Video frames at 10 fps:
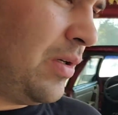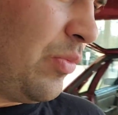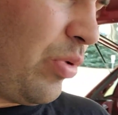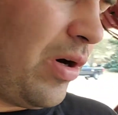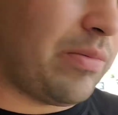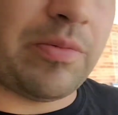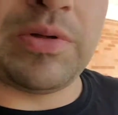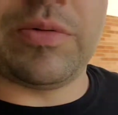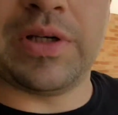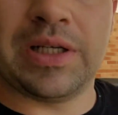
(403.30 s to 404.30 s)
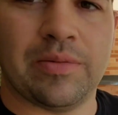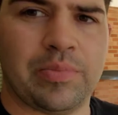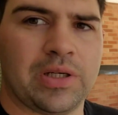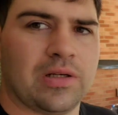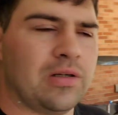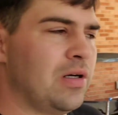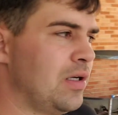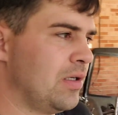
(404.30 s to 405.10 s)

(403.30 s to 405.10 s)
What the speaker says: probably want to get bigger